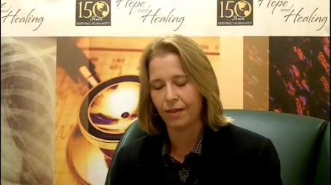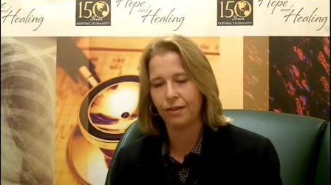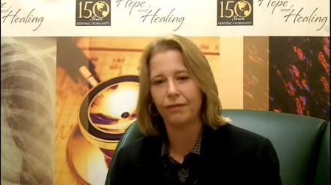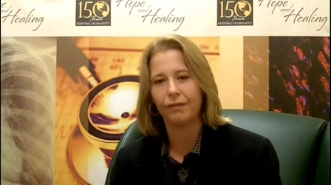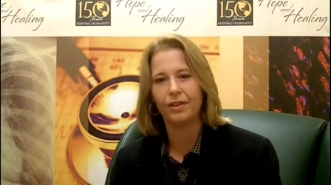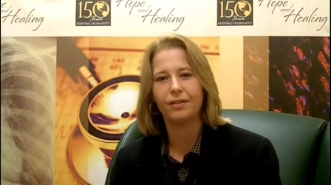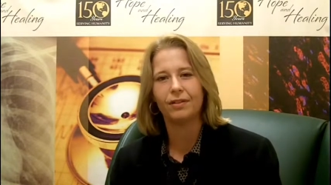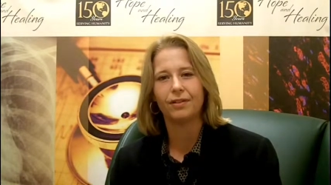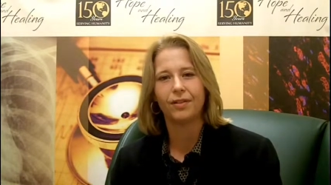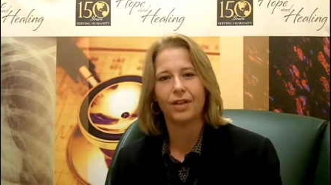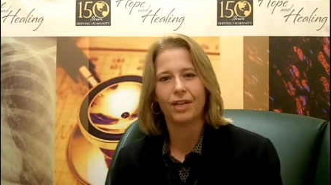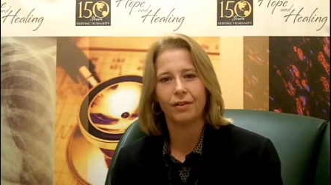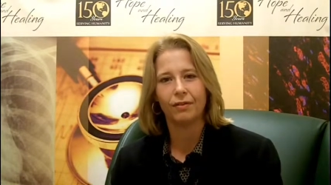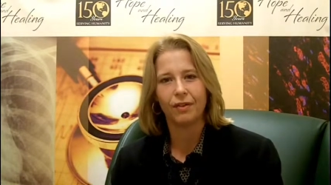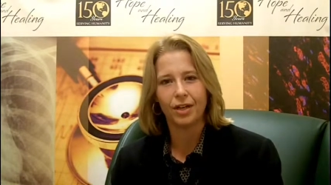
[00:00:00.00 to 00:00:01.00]
The field of
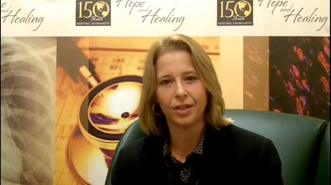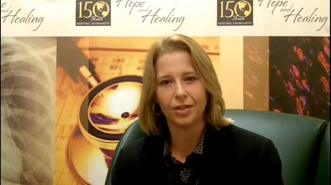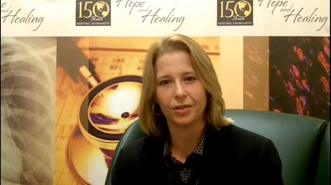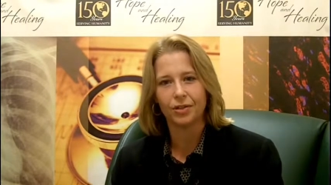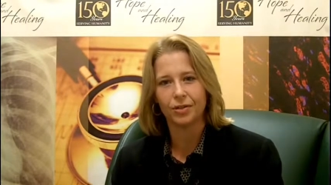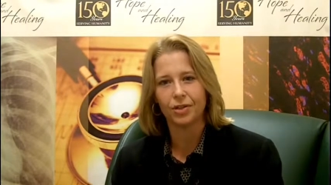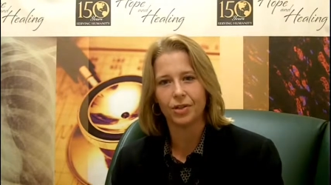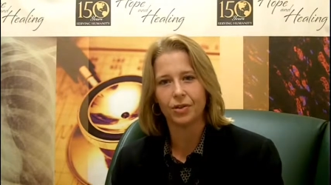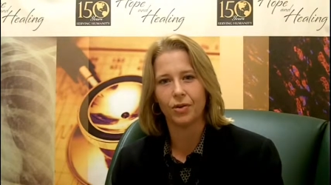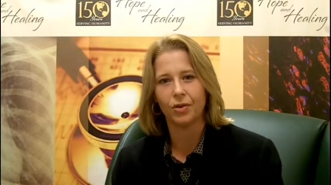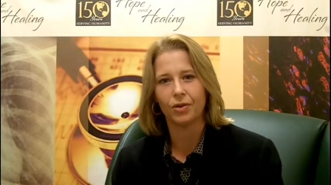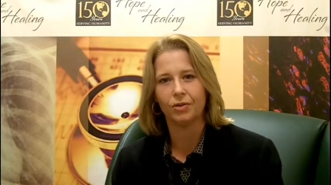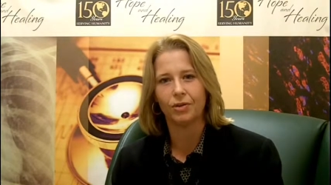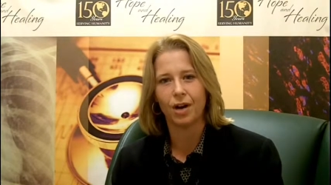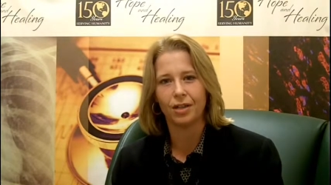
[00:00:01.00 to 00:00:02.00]
interventional
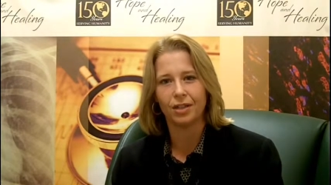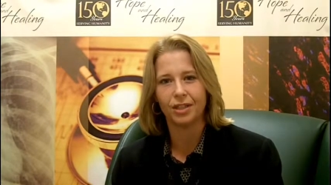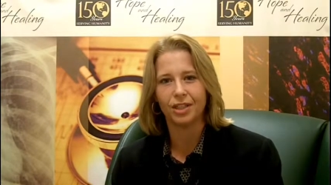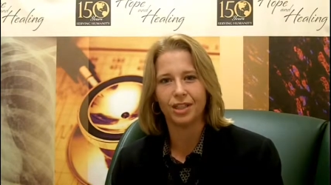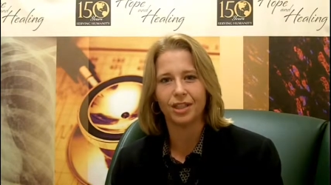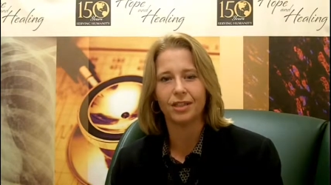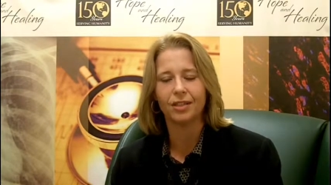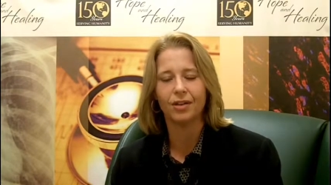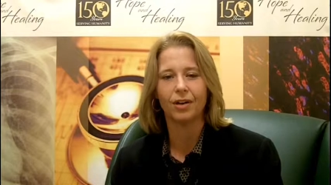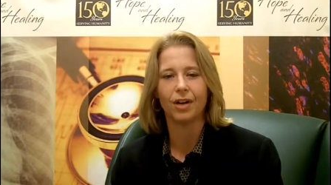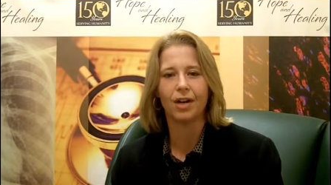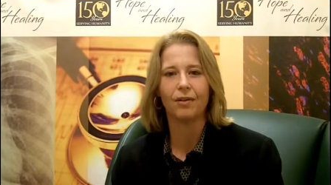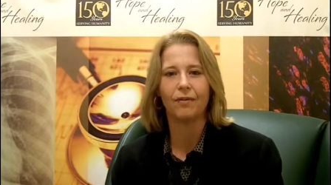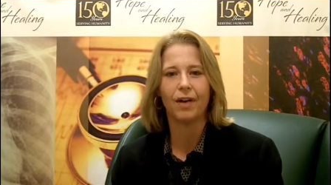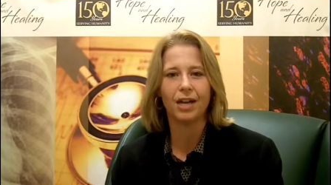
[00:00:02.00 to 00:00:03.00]
stroke neurology, or
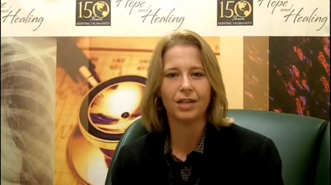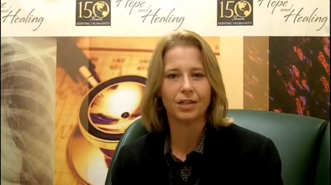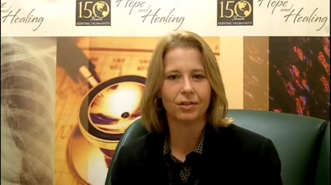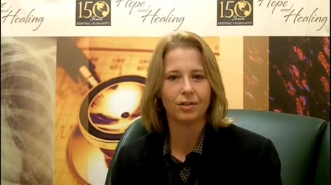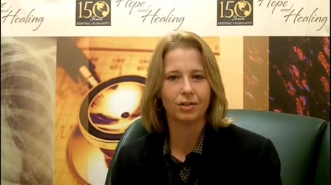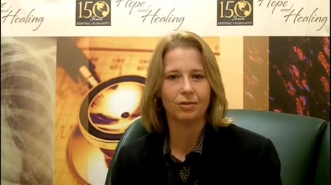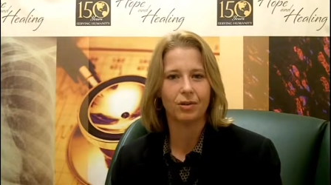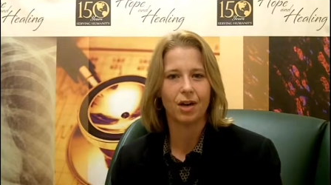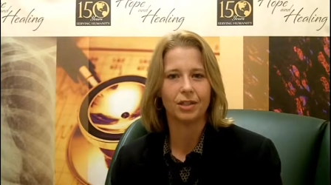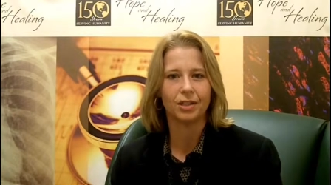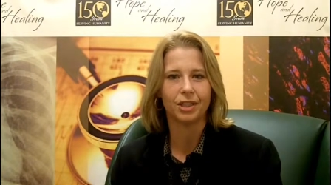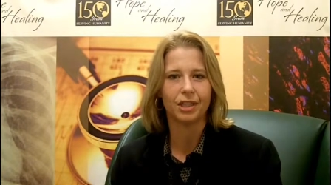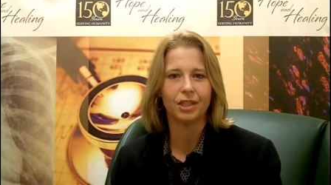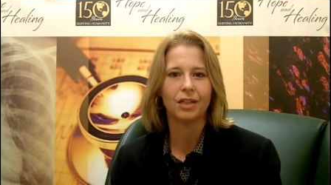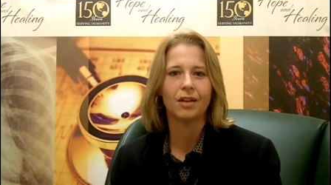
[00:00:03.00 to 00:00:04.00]
endovascular
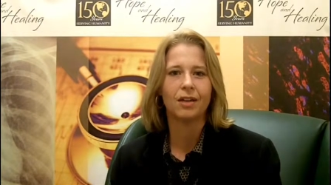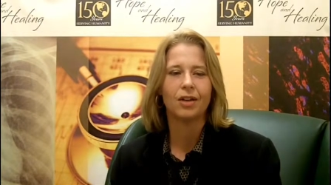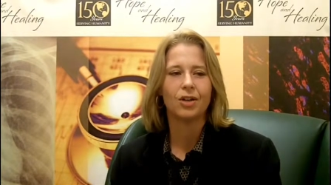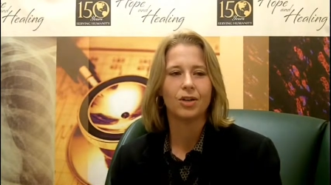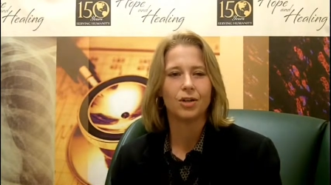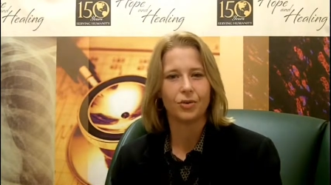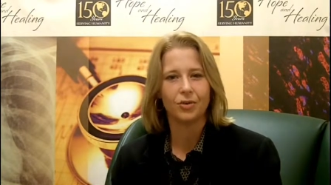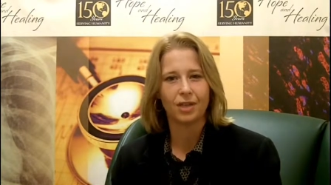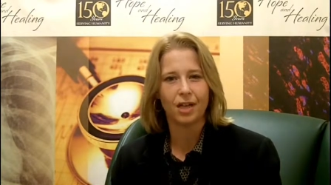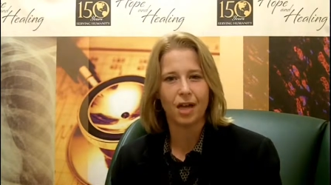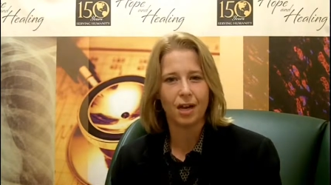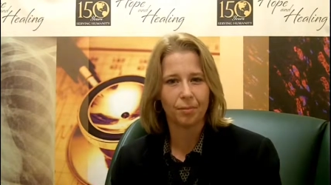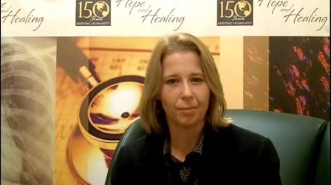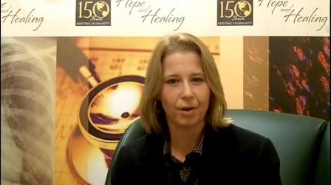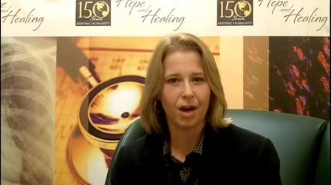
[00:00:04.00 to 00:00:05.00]
neurology, shows a
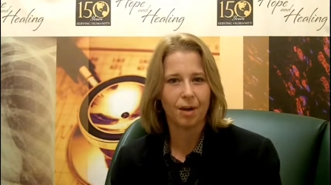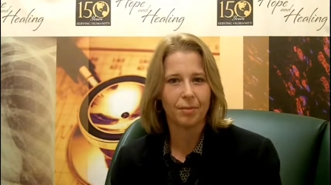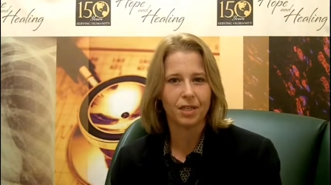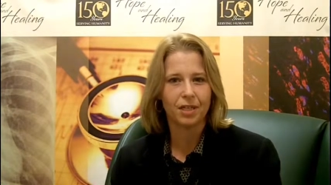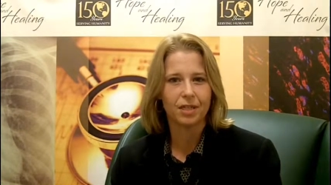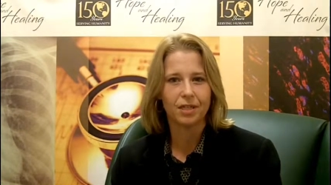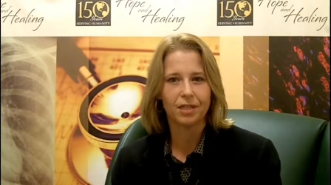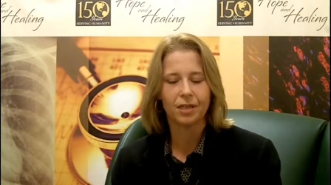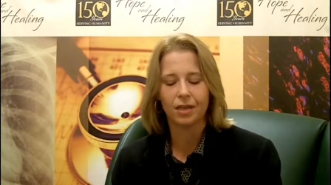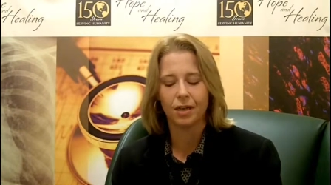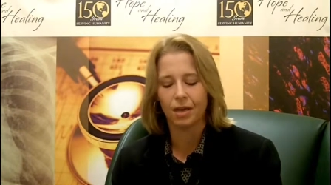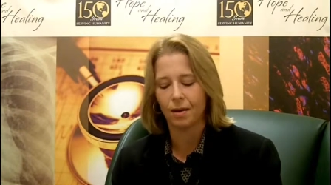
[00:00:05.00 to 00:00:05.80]
lot of promise,